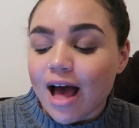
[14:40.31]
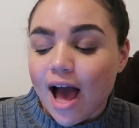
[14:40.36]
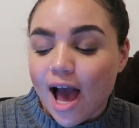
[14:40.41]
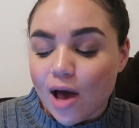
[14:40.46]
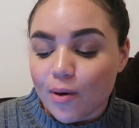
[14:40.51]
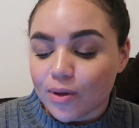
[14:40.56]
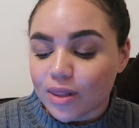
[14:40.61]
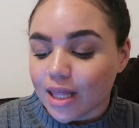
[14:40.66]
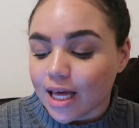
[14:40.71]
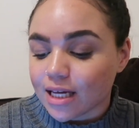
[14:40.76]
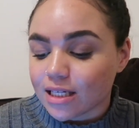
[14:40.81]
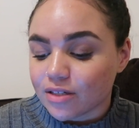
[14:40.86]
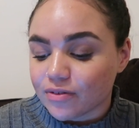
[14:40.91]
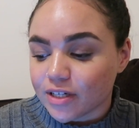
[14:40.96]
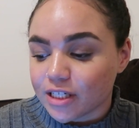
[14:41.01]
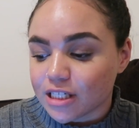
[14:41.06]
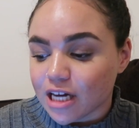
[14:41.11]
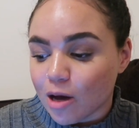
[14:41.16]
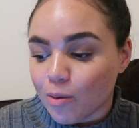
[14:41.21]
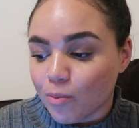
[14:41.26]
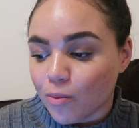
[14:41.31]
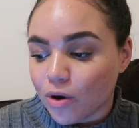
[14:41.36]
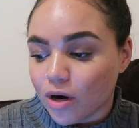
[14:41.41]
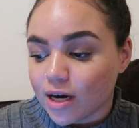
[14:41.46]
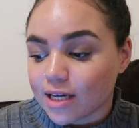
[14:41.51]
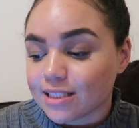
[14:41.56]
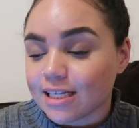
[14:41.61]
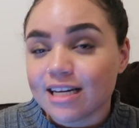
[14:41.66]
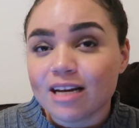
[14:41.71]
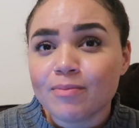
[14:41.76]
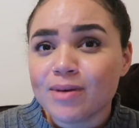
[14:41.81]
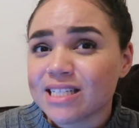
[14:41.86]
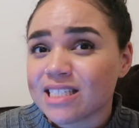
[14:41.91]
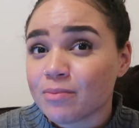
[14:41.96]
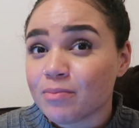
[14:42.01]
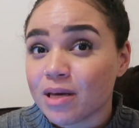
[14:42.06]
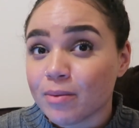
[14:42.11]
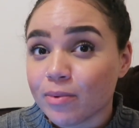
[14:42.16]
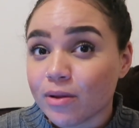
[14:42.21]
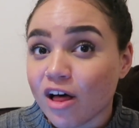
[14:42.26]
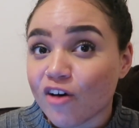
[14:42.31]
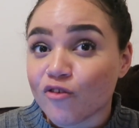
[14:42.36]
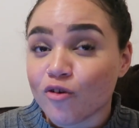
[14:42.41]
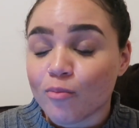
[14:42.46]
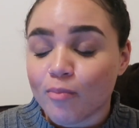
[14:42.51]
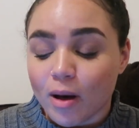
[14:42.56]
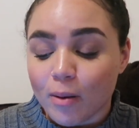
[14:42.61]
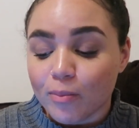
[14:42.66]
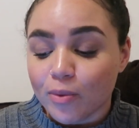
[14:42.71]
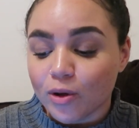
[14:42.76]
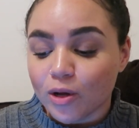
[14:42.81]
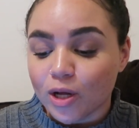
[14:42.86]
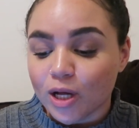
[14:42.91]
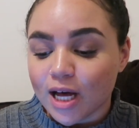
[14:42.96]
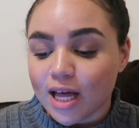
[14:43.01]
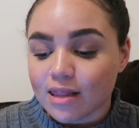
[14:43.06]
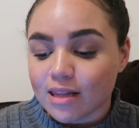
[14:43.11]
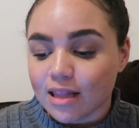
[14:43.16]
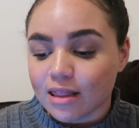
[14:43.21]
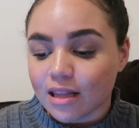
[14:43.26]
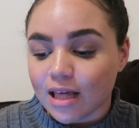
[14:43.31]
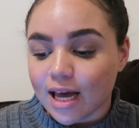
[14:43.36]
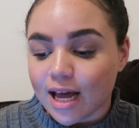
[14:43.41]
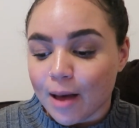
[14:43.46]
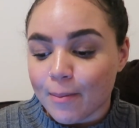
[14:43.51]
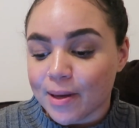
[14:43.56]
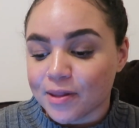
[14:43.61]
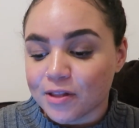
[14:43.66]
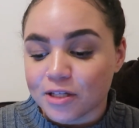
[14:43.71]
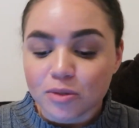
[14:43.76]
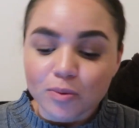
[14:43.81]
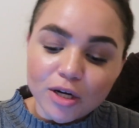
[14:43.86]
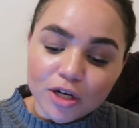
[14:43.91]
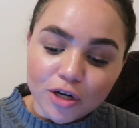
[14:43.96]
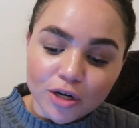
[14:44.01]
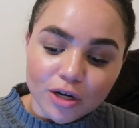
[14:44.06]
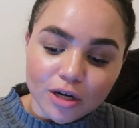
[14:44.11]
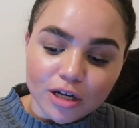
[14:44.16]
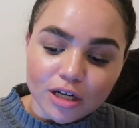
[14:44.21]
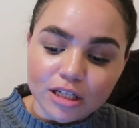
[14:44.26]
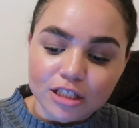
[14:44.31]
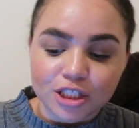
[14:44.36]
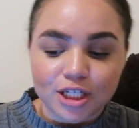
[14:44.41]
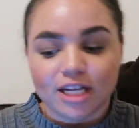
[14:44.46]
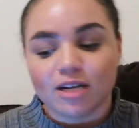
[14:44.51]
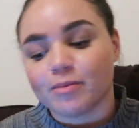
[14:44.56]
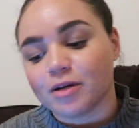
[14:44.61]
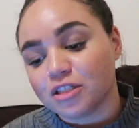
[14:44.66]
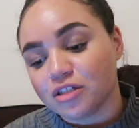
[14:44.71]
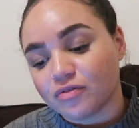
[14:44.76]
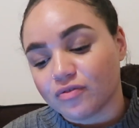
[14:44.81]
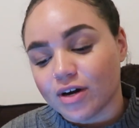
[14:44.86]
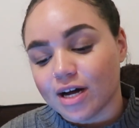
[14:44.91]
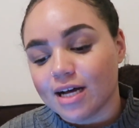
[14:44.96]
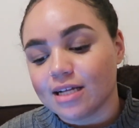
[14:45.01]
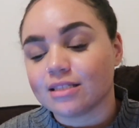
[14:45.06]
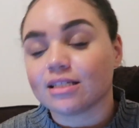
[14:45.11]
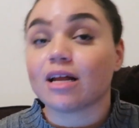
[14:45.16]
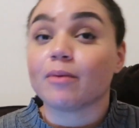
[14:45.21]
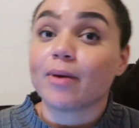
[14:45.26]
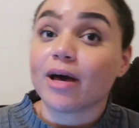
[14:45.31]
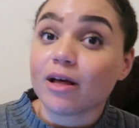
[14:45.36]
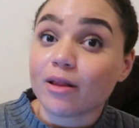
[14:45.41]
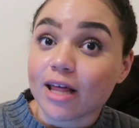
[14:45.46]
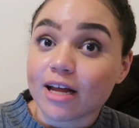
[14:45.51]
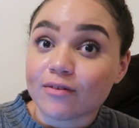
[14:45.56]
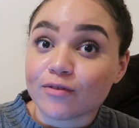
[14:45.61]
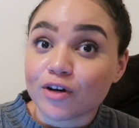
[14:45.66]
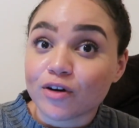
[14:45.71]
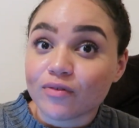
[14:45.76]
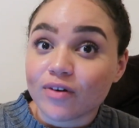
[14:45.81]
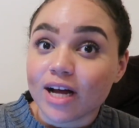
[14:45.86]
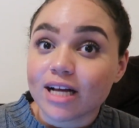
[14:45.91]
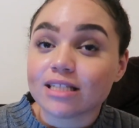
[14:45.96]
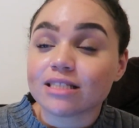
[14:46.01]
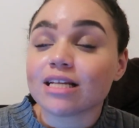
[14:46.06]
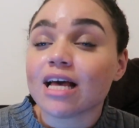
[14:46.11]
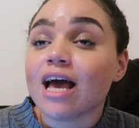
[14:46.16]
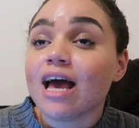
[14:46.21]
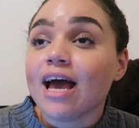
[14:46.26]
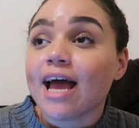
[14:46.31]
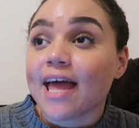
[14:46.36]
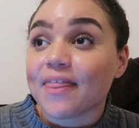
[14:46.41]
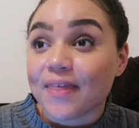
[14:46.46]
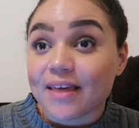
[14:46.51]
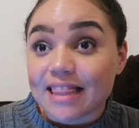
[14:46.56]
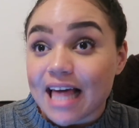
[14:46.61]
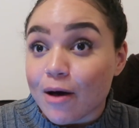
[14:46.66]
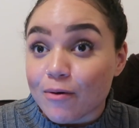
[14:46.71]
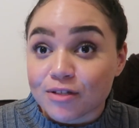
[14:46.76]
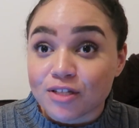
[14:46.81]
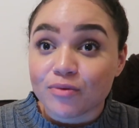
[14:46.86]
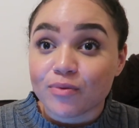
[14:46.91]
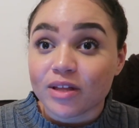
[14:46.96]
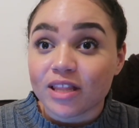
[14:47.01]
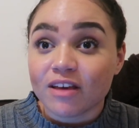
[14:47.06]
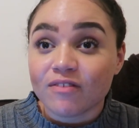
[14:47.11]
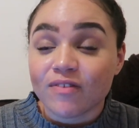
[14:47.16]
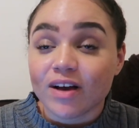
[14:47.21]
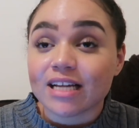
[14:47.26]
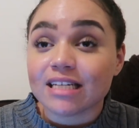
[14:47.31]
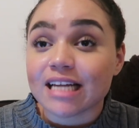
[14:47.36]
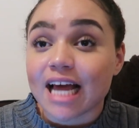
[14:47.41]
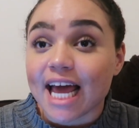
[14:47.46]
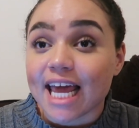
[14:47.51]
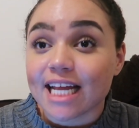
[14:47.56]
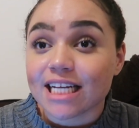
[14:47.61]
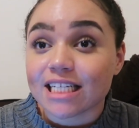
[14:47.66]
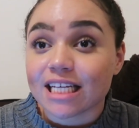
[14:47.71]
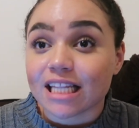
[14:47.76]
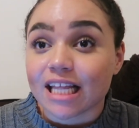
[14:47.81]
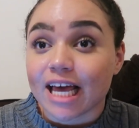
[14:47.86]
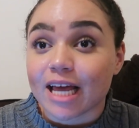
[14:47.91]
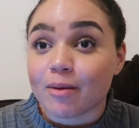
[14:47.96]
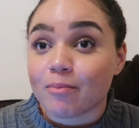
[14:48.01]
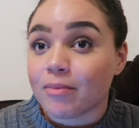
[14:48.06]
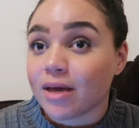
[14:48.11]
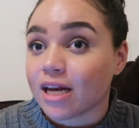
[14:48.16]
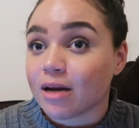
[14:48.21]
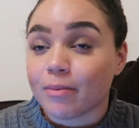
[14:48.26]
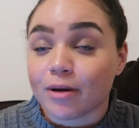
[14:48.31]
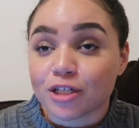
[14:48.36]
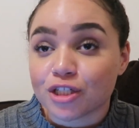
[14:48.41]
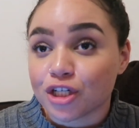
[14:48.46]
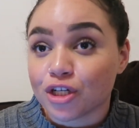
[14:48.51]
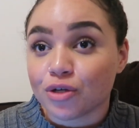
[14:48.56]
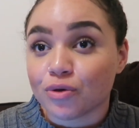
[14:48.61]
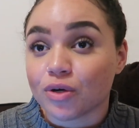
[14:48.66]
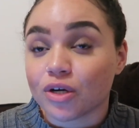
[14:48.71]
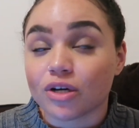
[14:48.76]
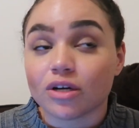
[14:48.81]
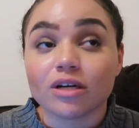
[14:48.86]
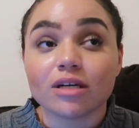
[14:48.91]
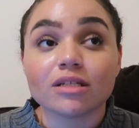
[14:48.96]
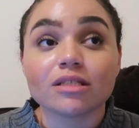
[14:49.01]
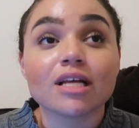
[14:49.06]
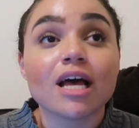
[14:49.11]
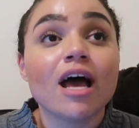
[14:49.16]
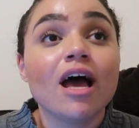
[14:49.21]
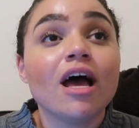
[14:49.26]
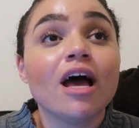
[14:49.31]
I would like to reach out more. Because I did meet some people off of Bumble, and then like I met this one girl and she had a bunch of friends, and I met a lot of her friends, and like that was a really fun night to like meet a bunch of new girls.